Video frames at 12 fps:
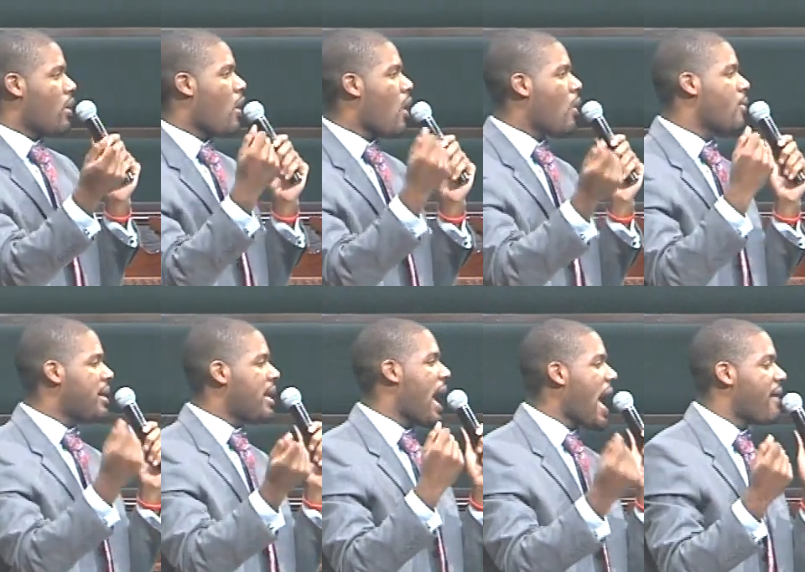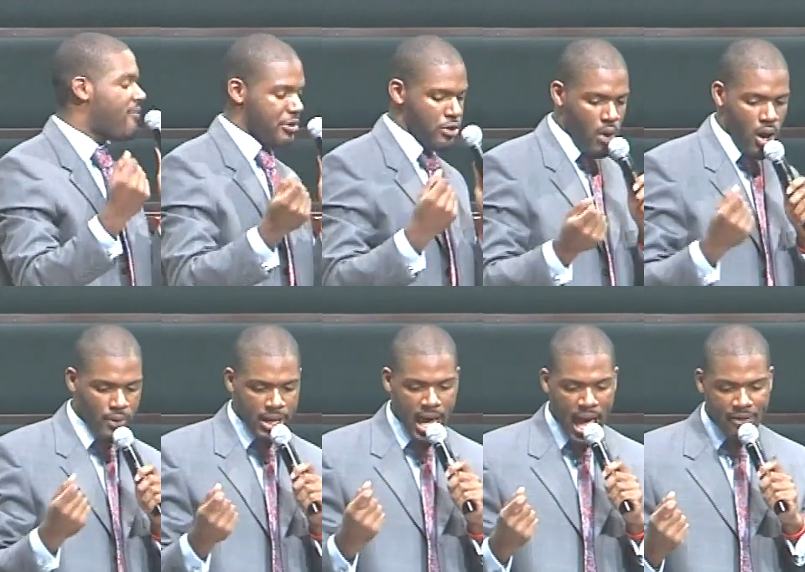Already have it. You
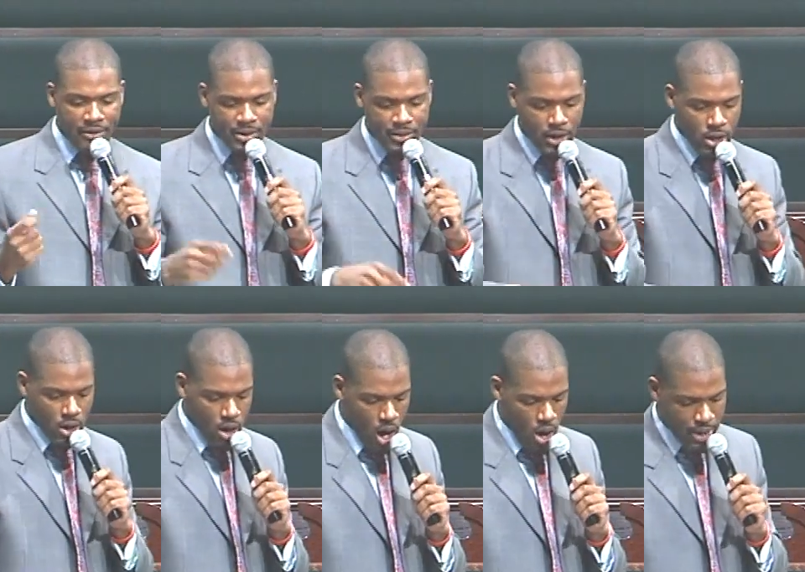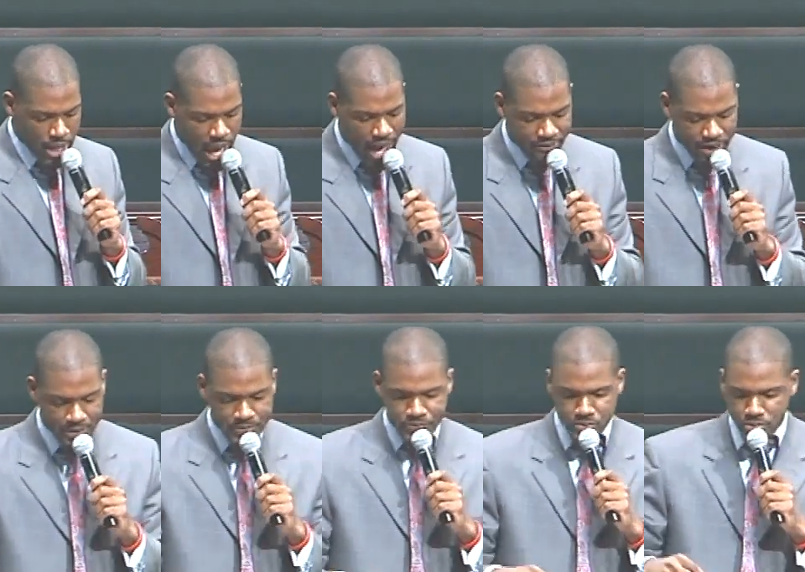already have it. Already have
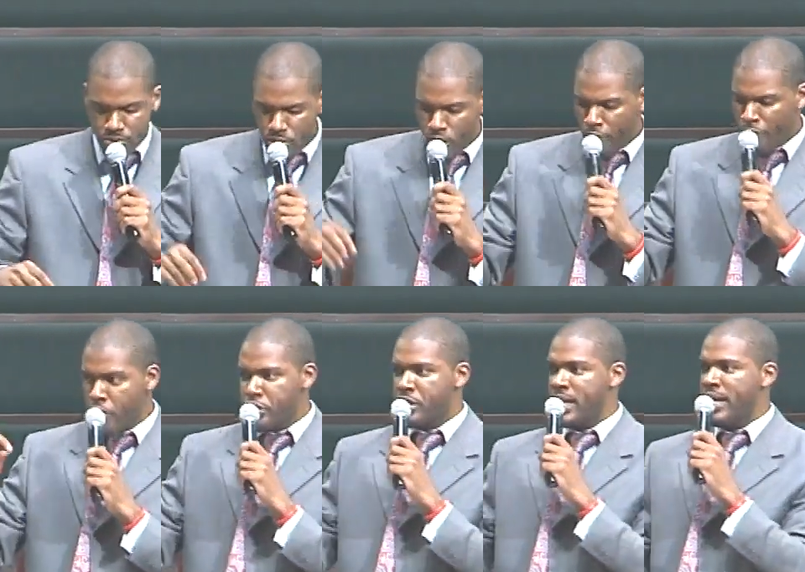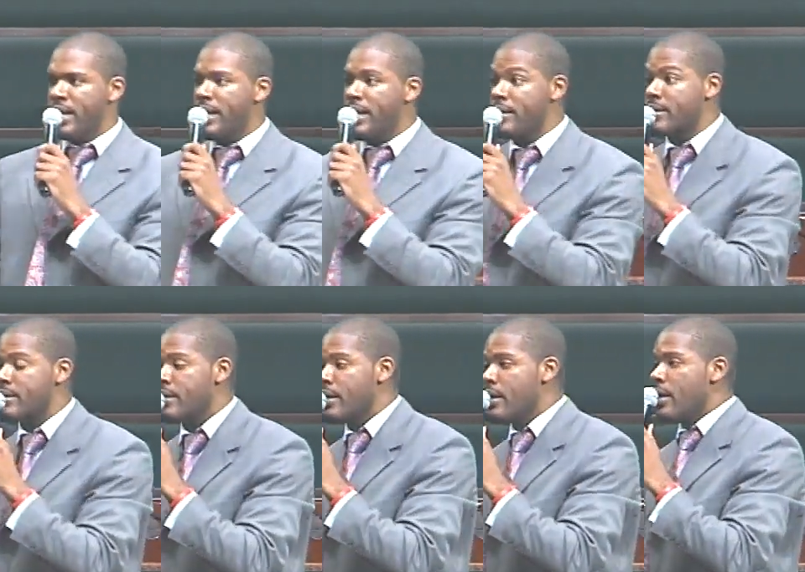it. First thing
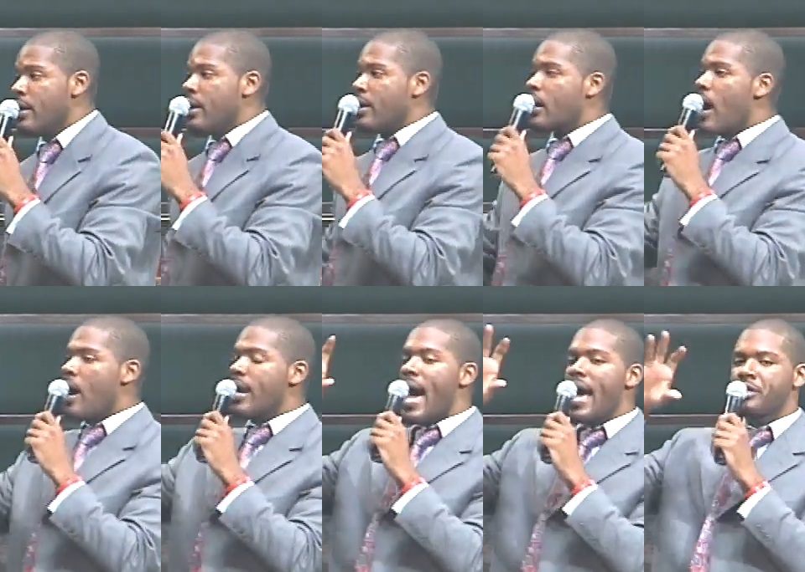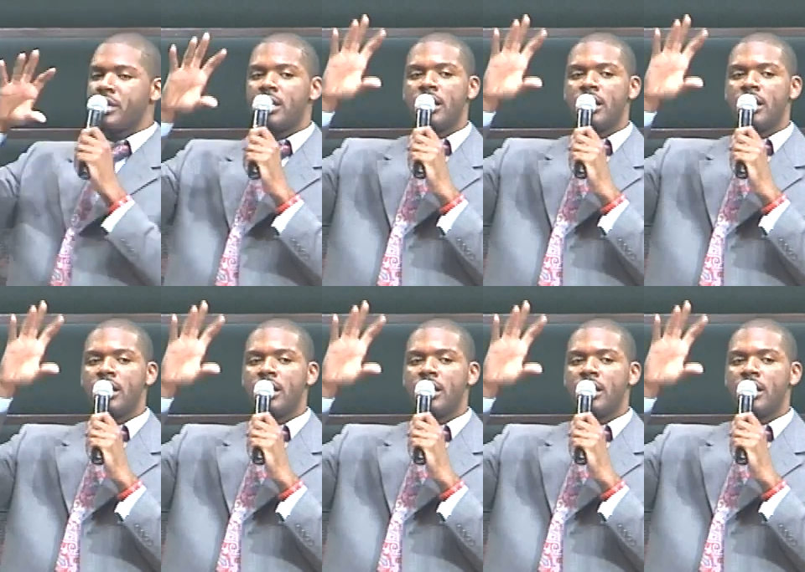is, God has to